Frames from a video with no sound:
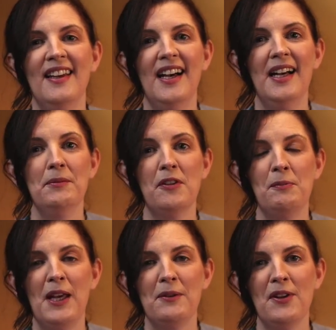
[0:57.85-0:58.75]
to
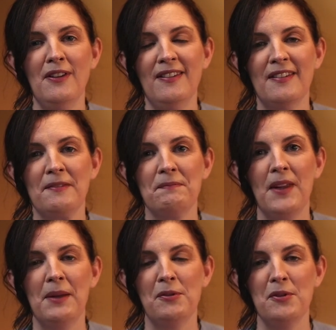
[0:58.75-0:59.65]
spend with us.
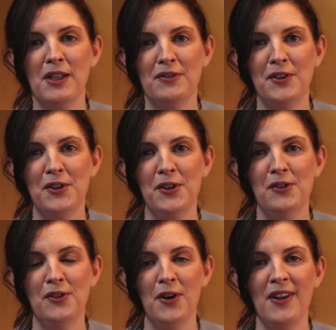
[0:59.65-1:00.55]
I'm so grateful to you
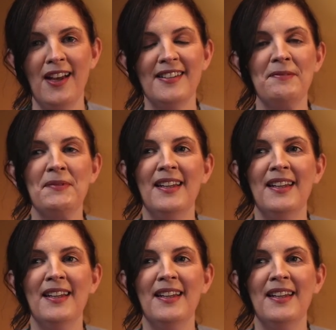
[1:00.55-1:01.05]
for that.